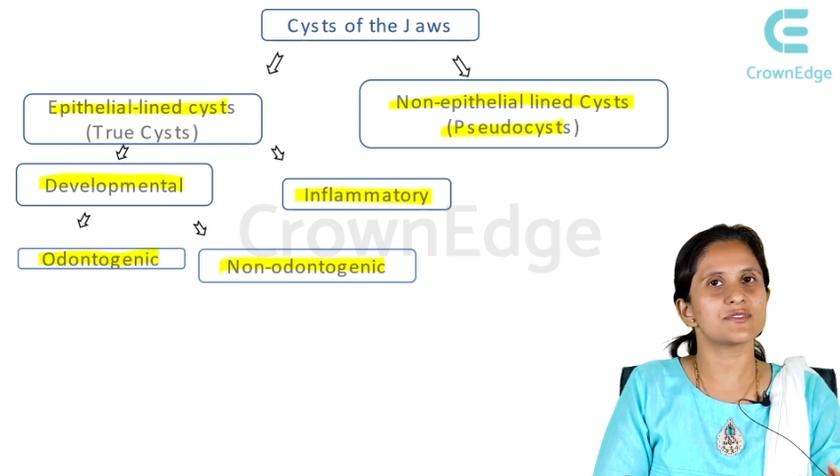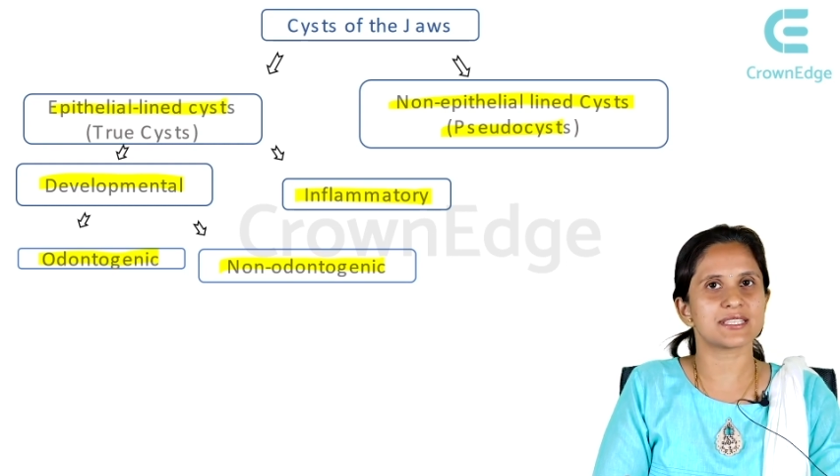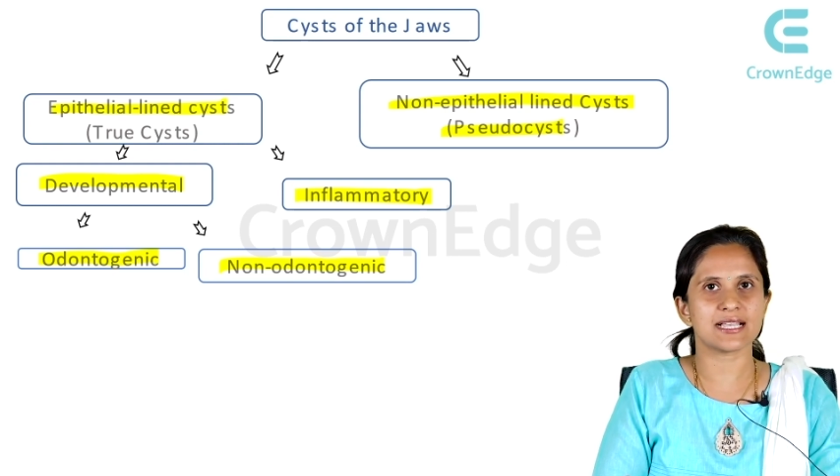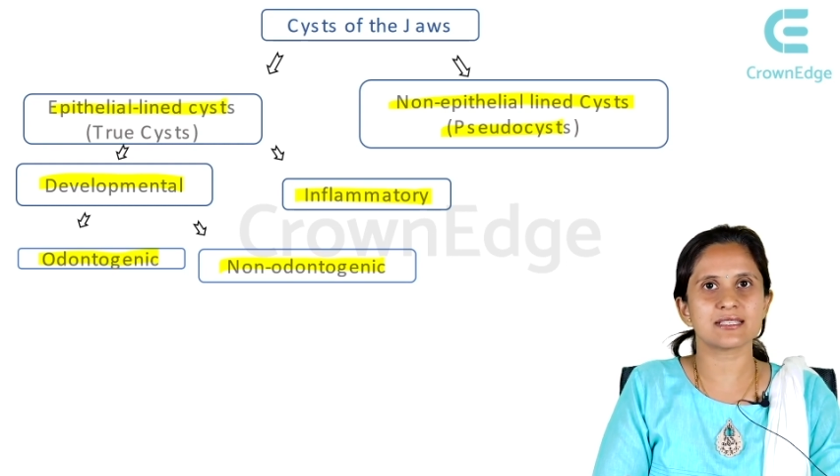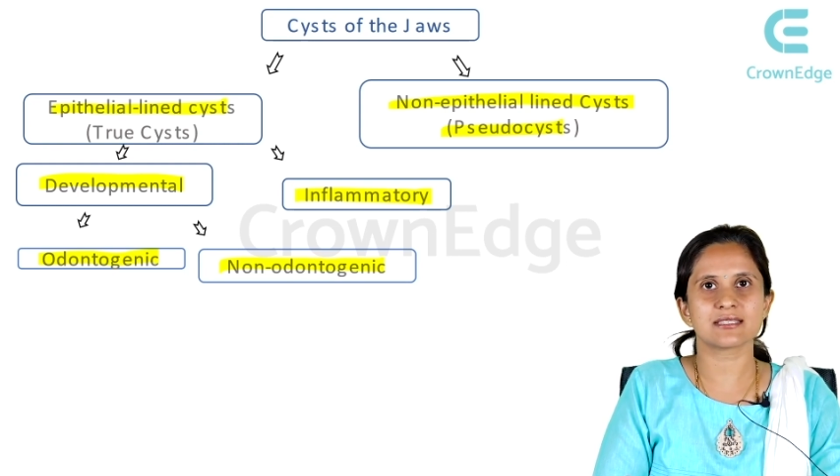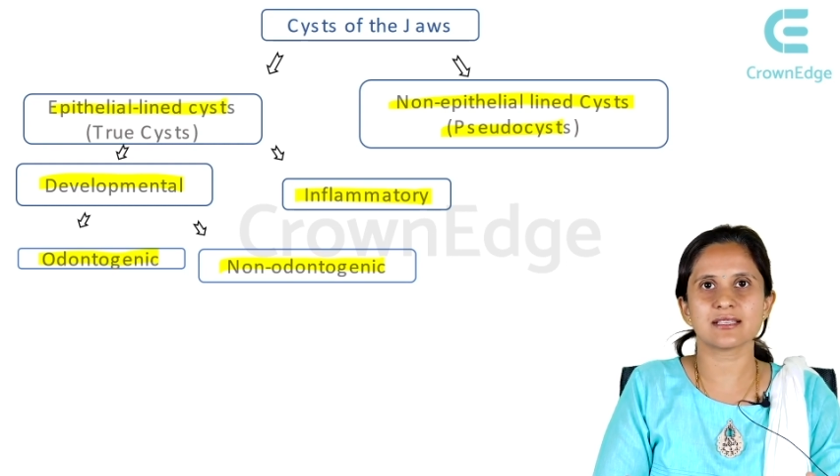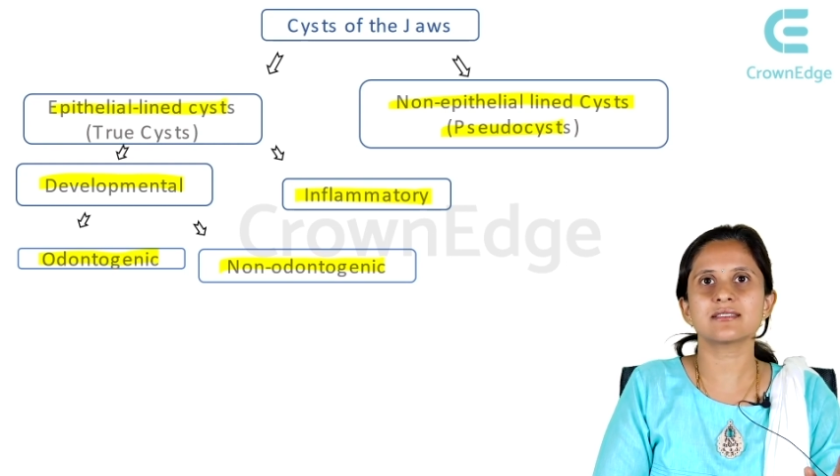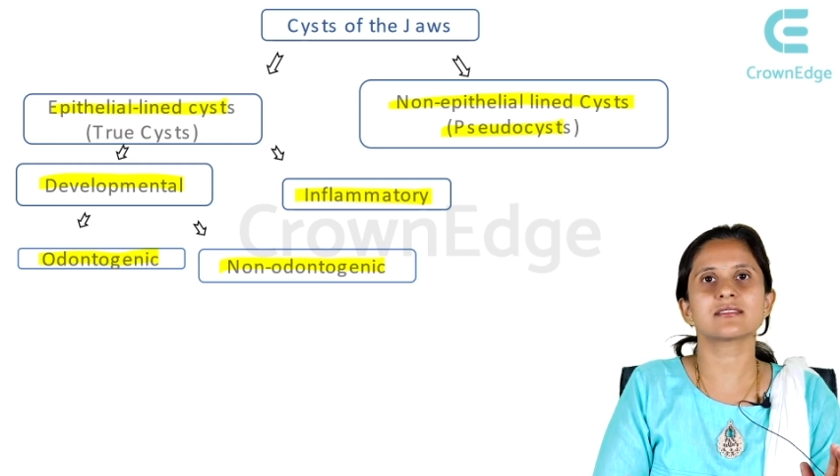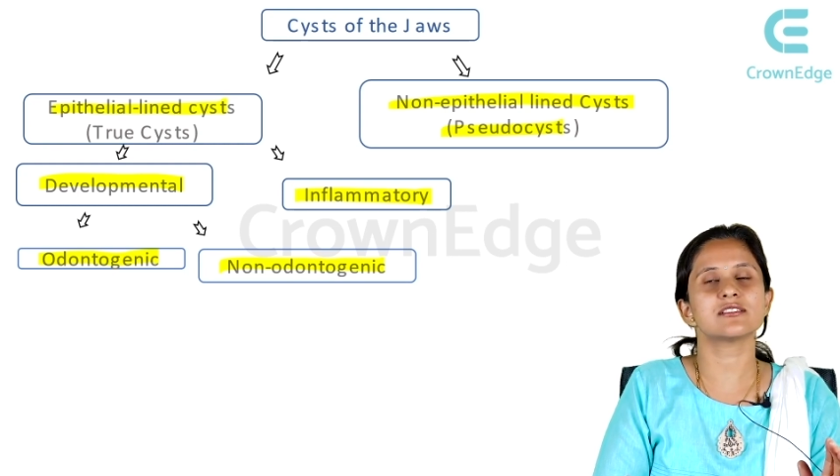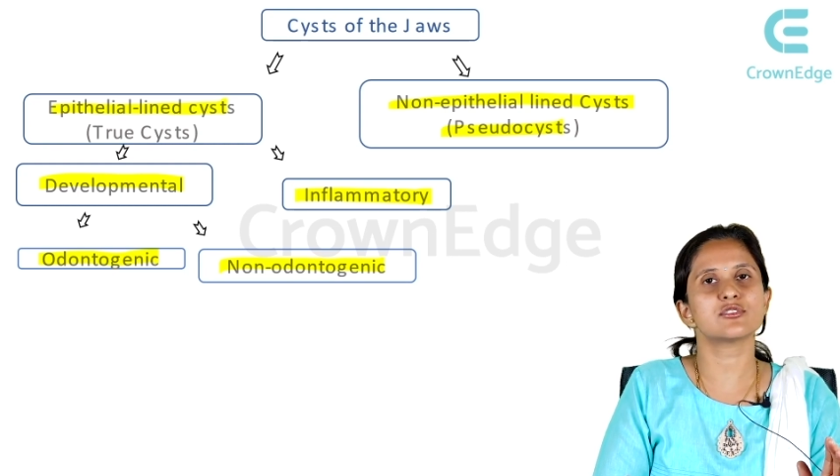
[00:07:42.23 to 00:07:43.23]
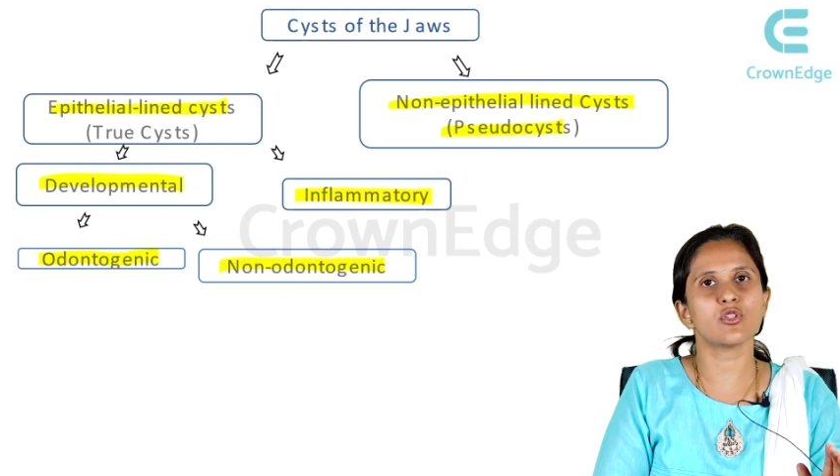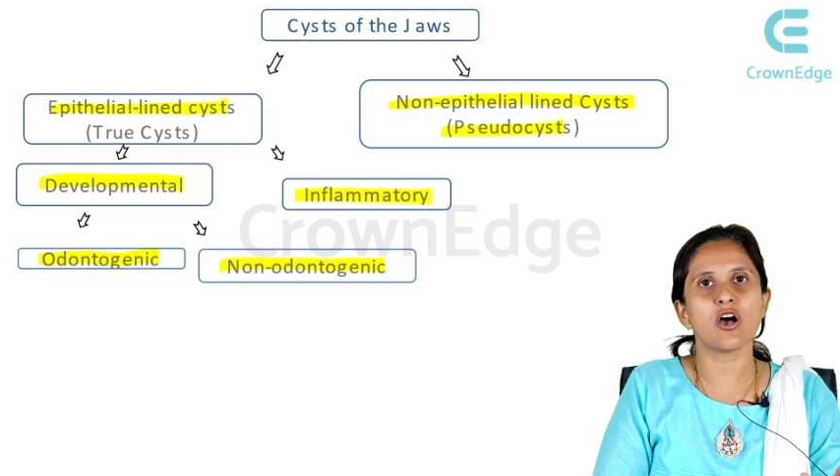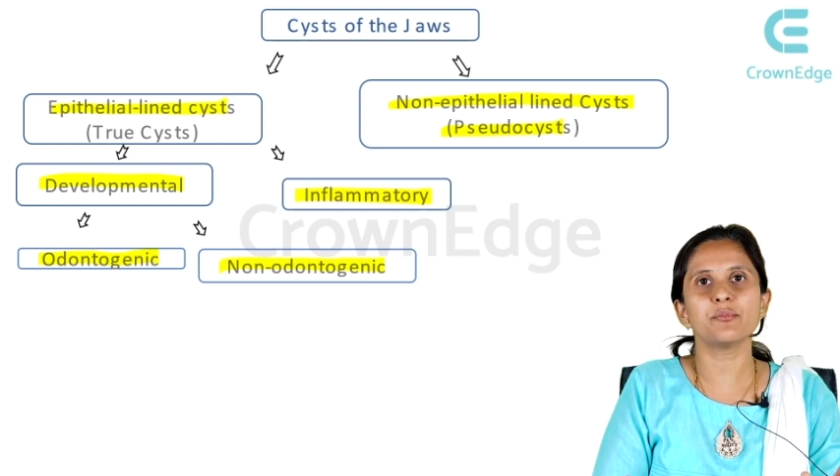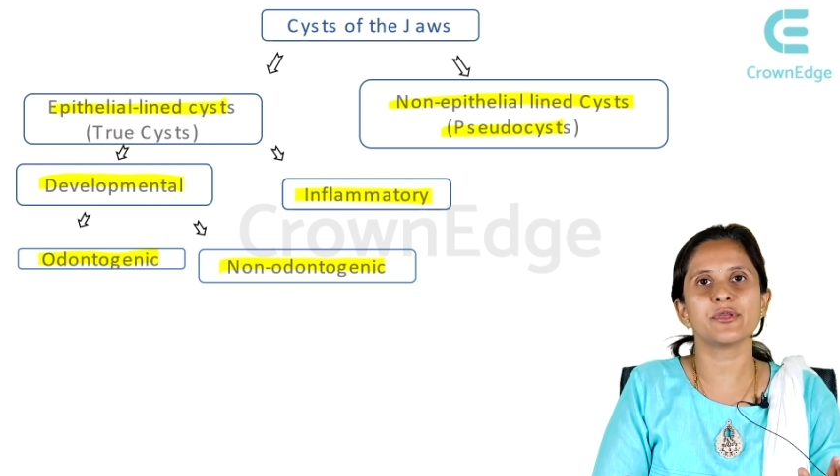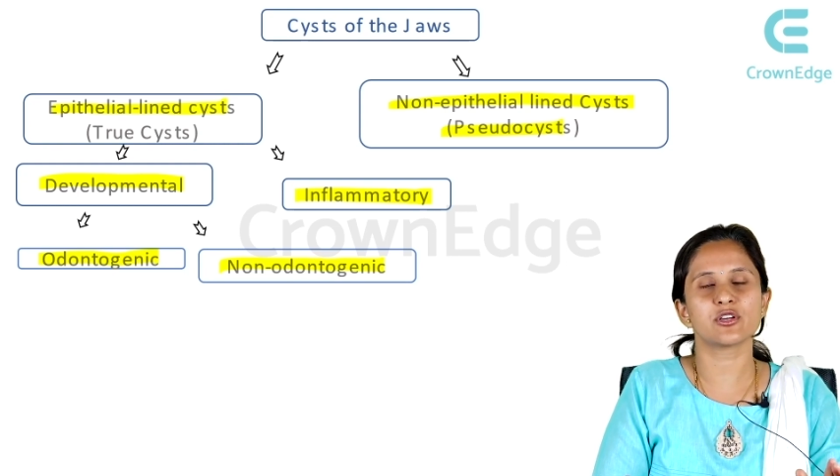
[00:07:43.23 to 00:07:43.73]
such cysts is
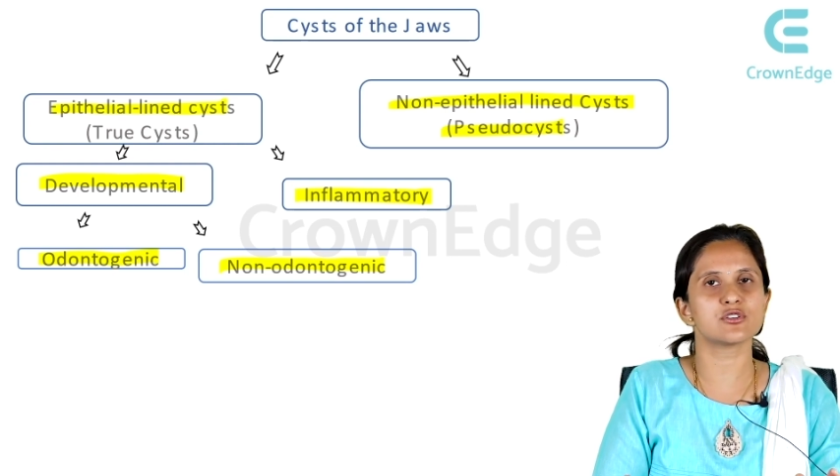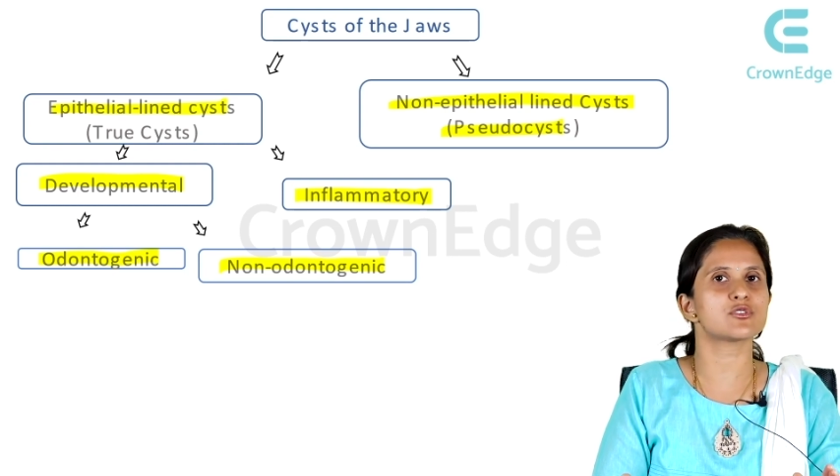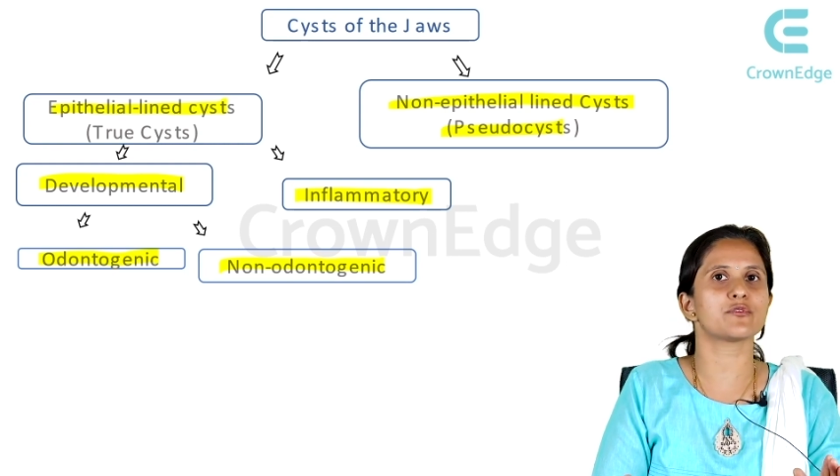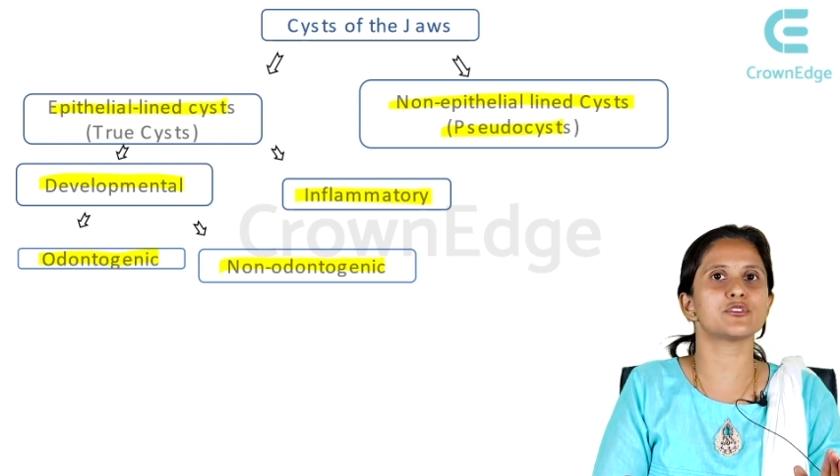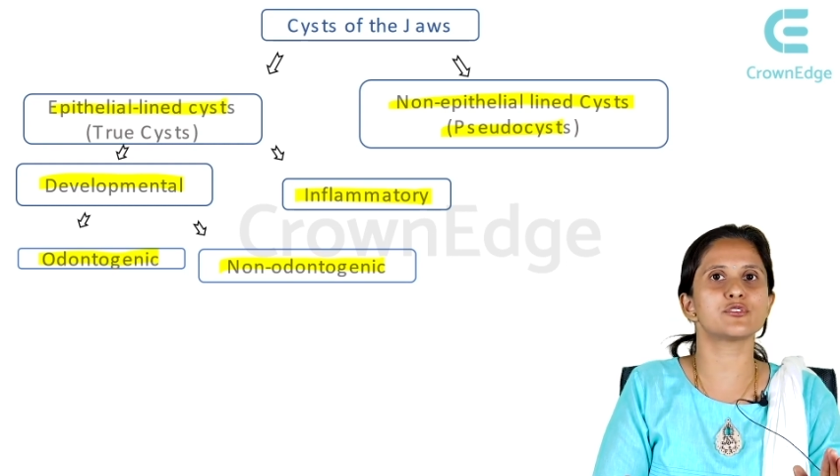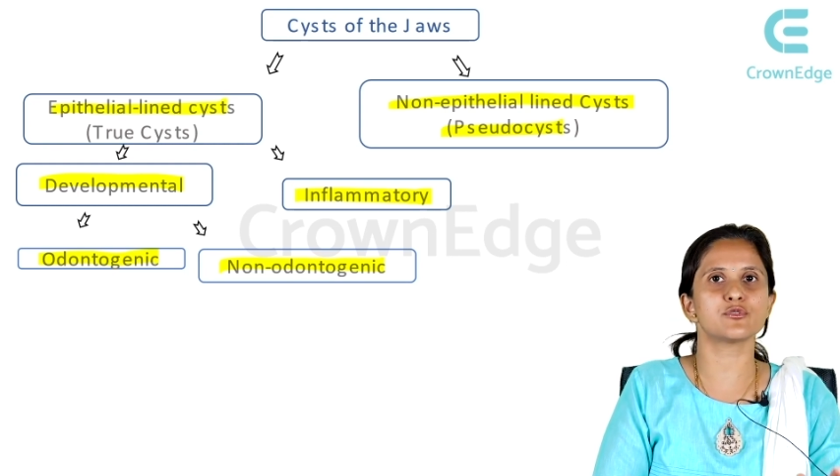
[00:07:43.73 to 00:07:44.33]
not because of the